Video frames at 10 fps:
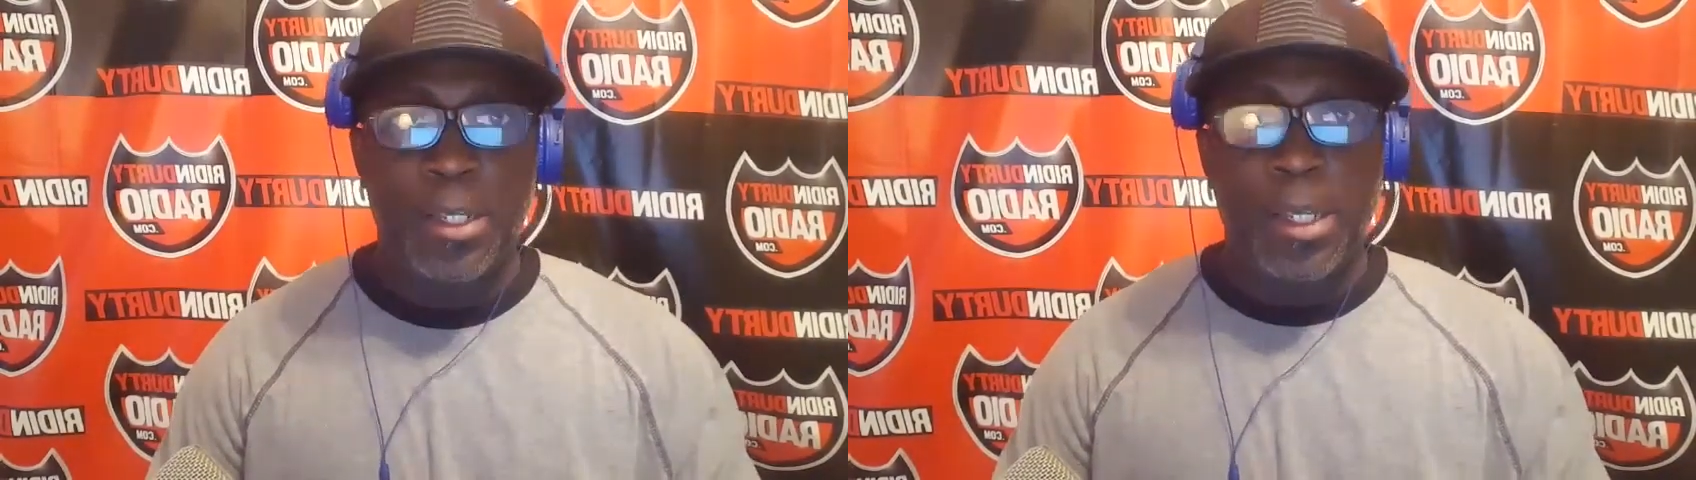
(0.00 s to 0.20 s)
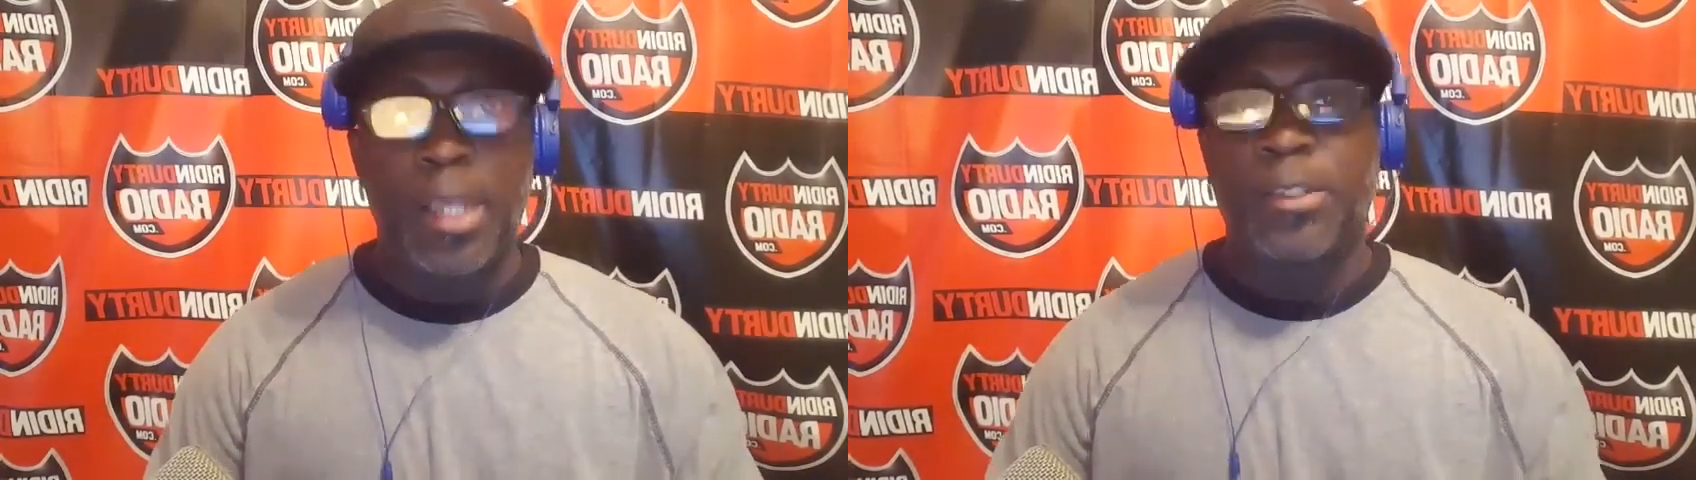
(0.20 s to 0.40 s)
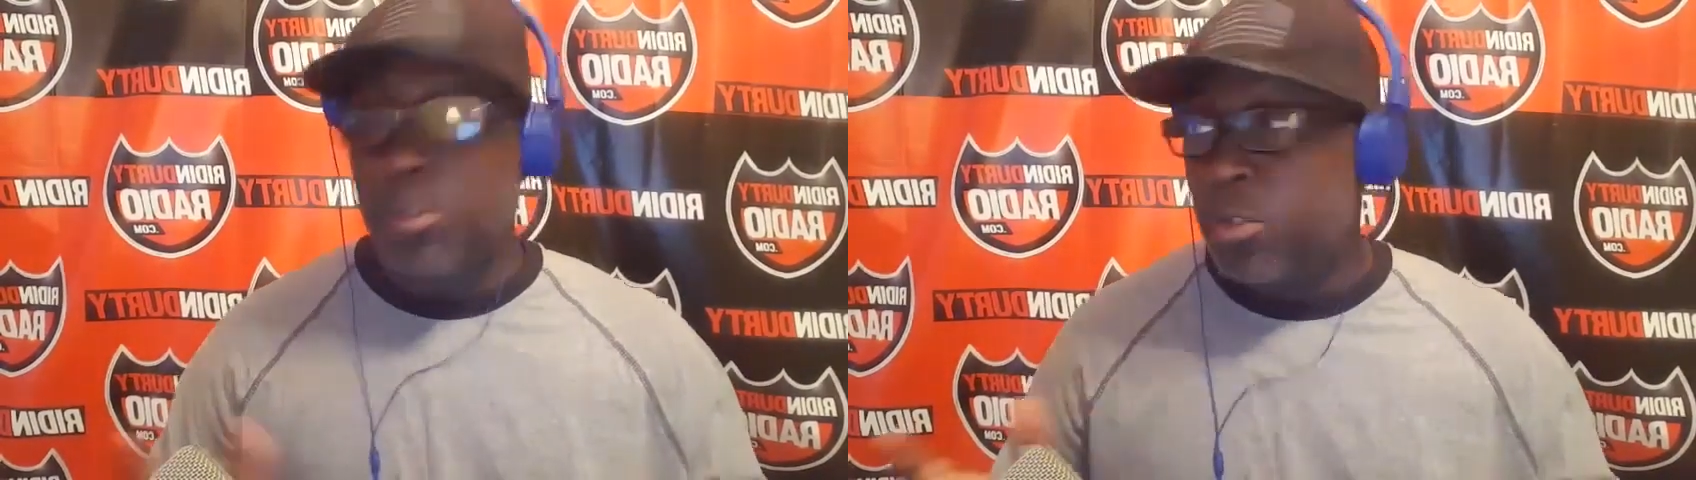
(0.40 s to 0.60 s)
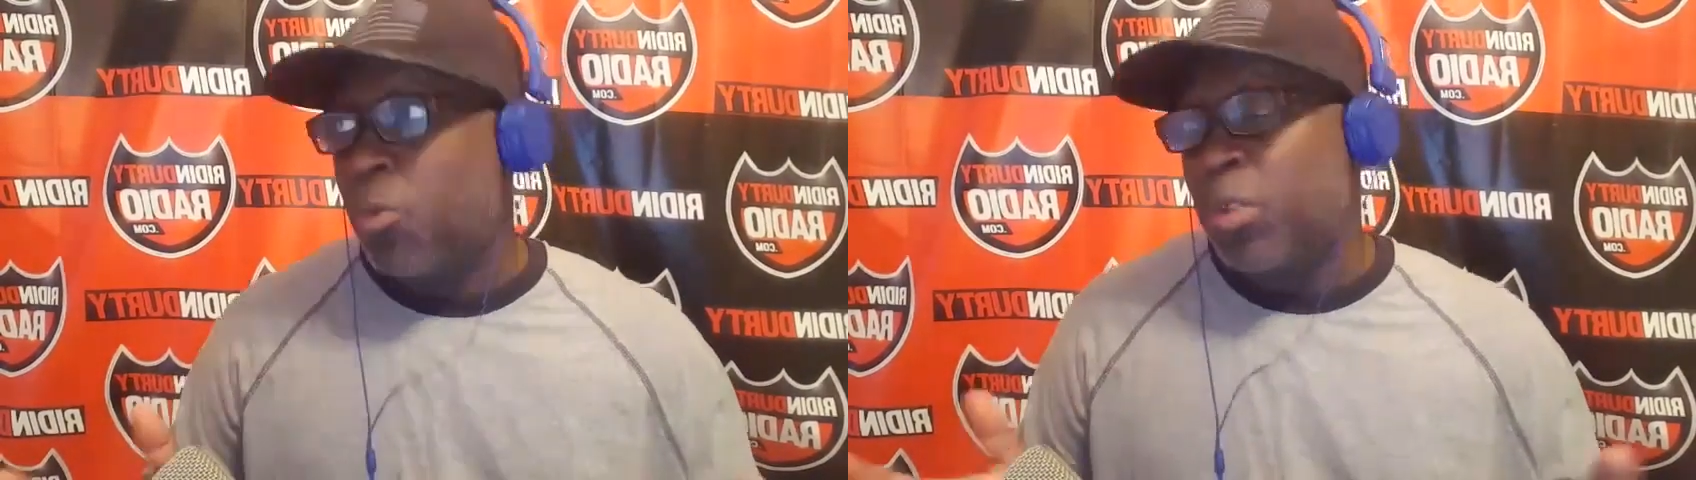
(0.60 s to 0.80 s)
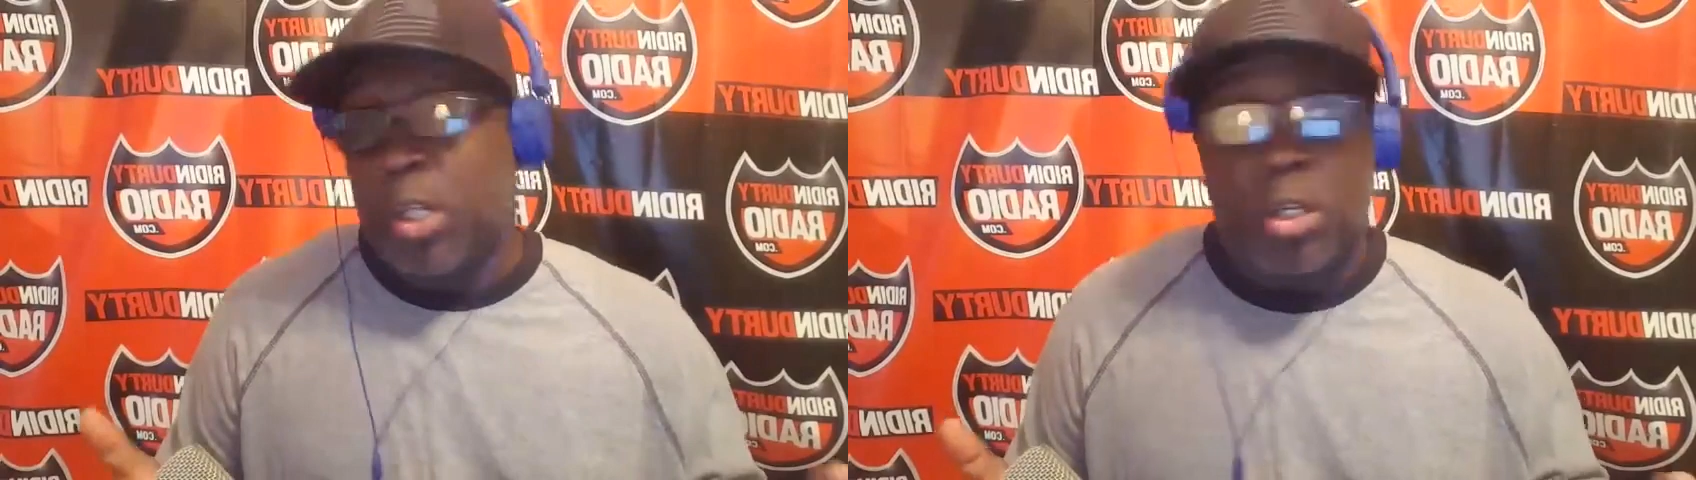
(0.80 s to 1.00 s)
And, you know,
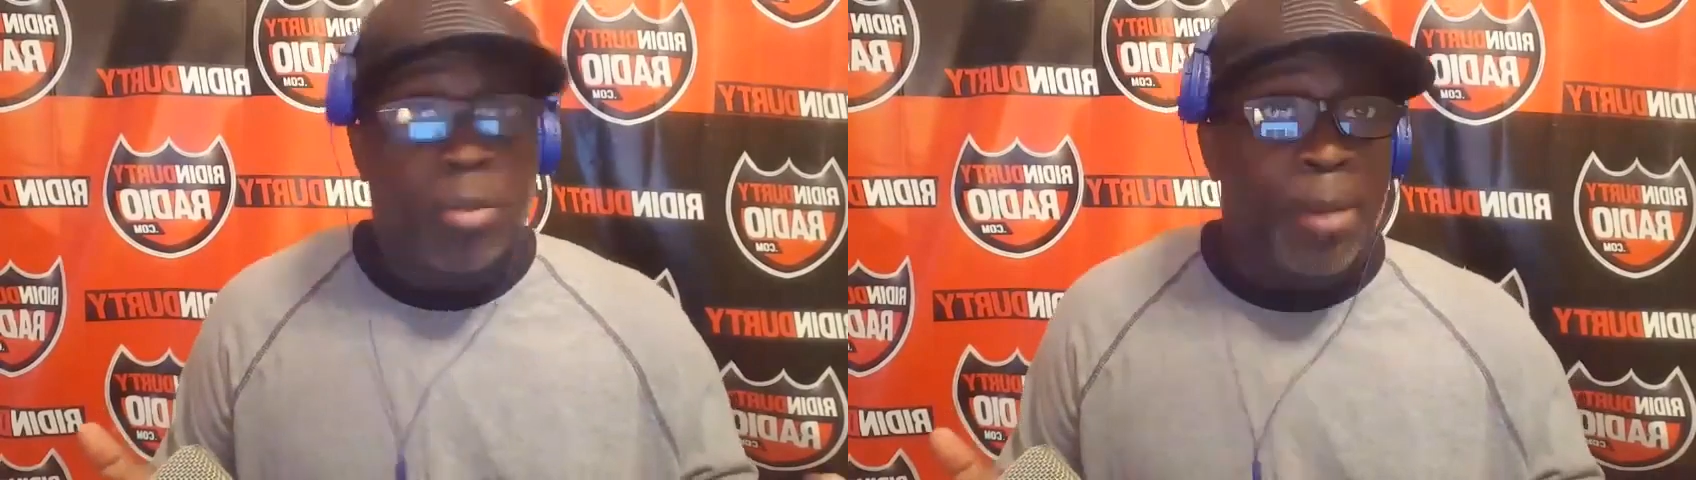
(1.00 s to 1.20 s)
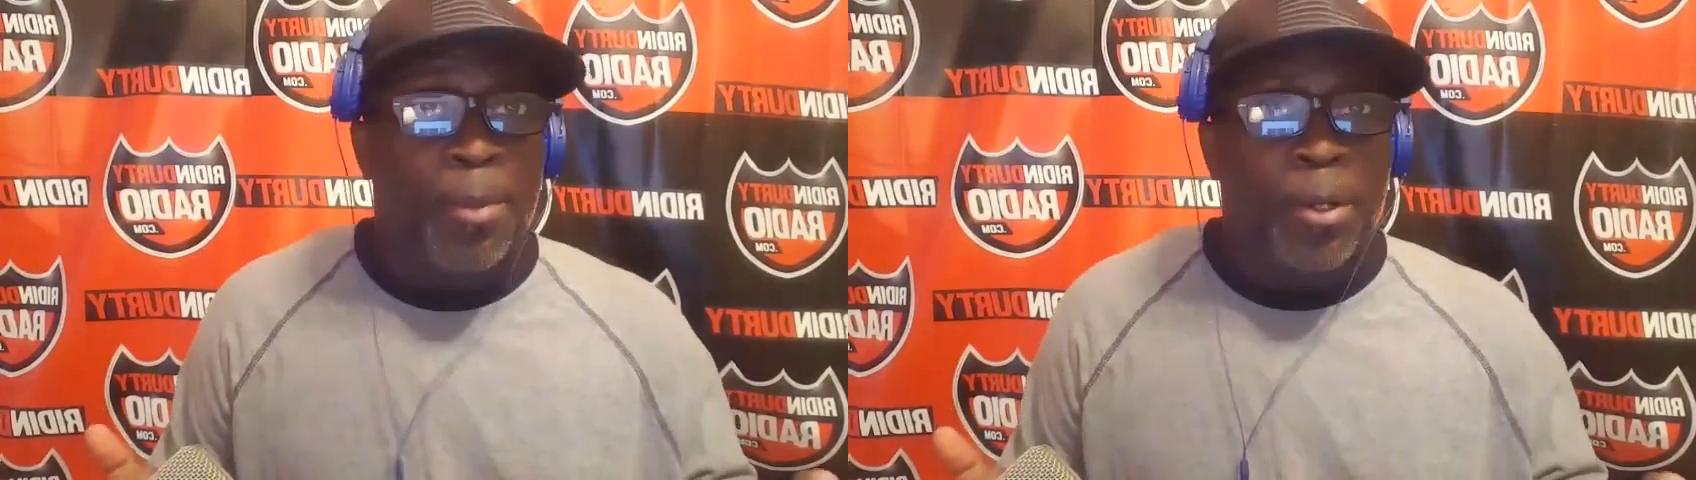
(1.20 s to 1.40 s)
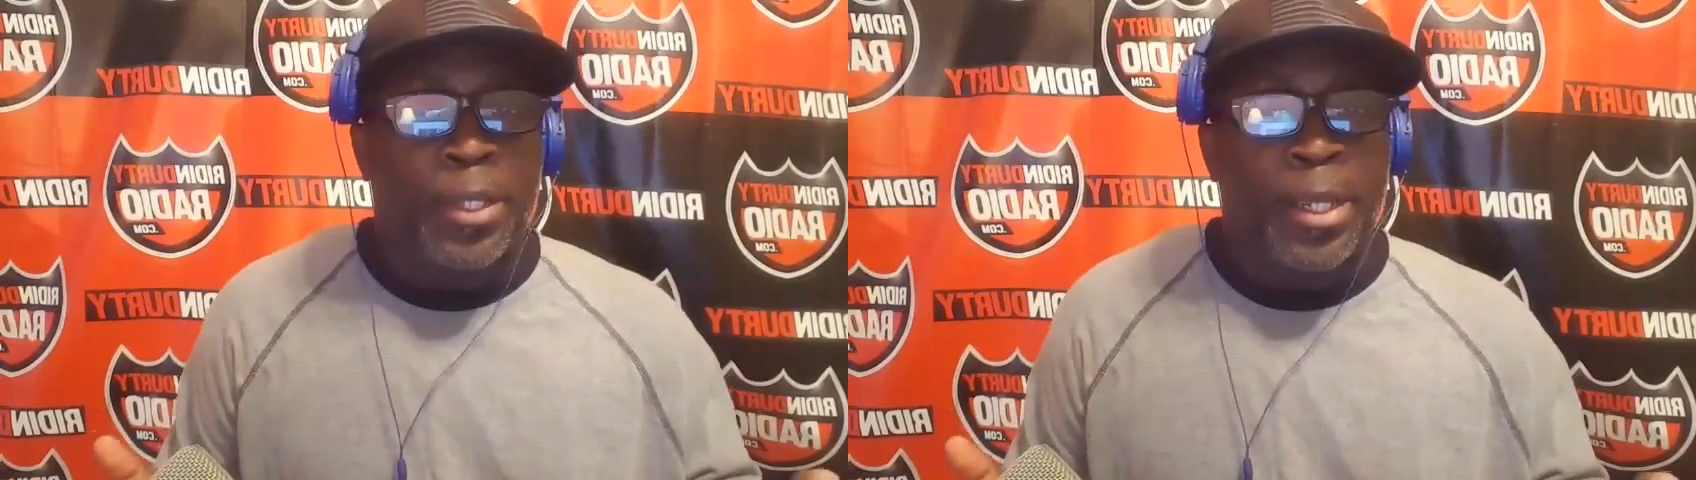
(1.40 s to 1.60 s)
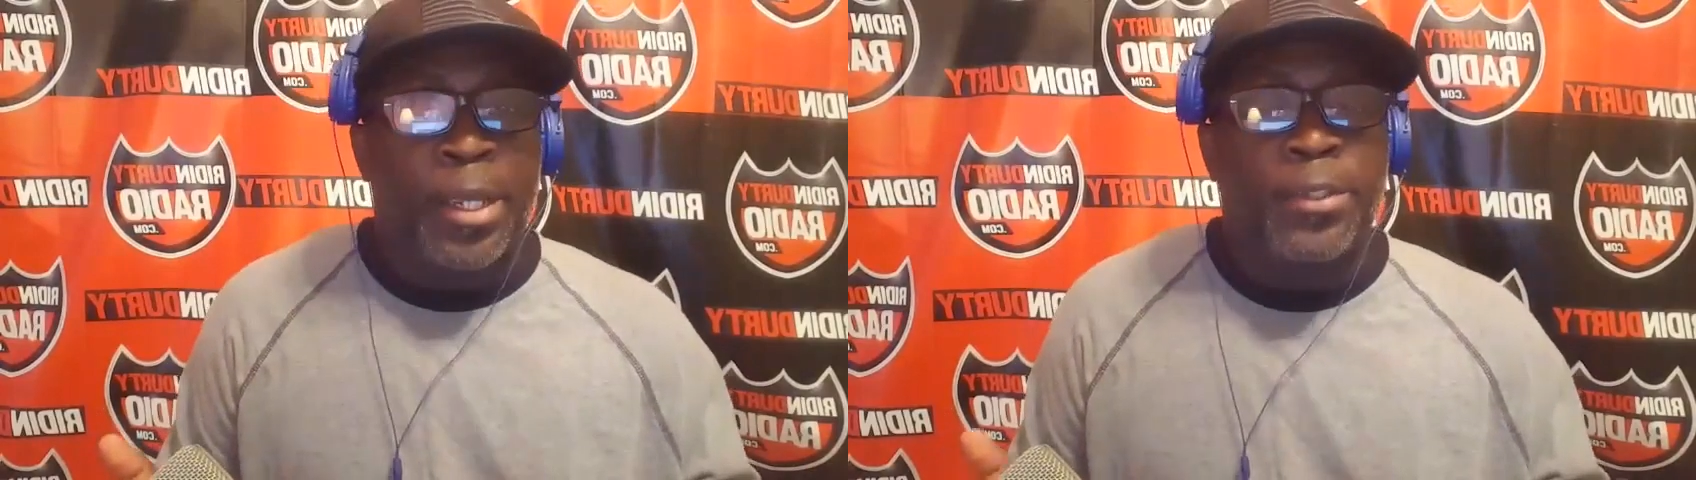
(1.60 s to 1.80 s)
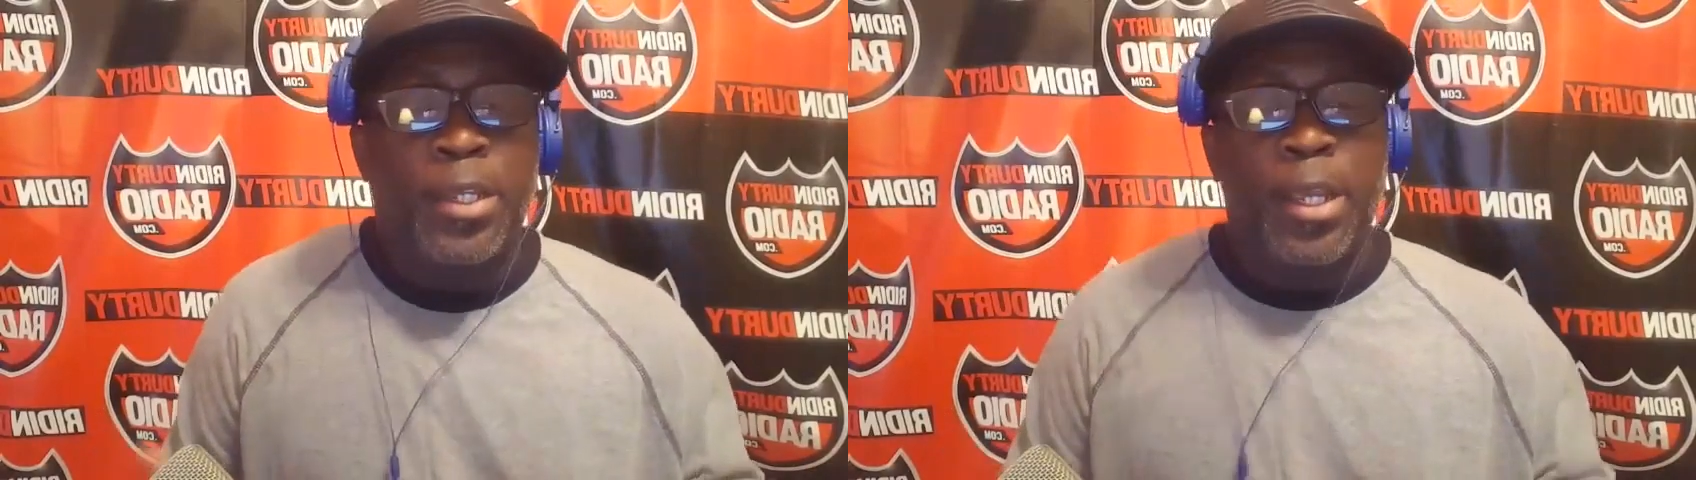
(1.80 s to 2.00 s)
we're talking about birthdays,